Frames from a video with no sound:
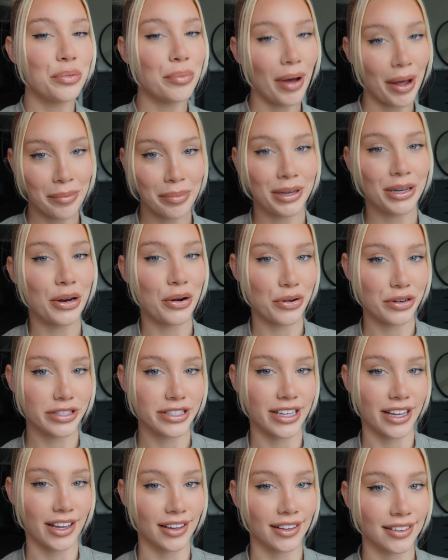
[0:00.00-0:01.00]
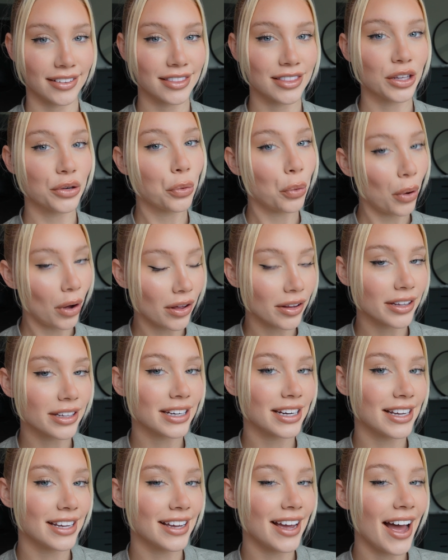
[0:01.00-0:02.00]
might be noticing the
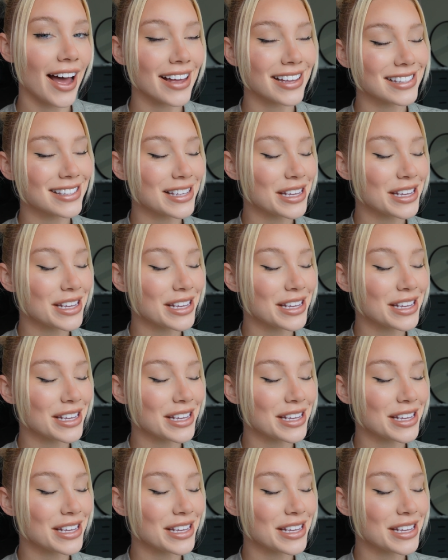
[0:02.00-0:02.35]
quality has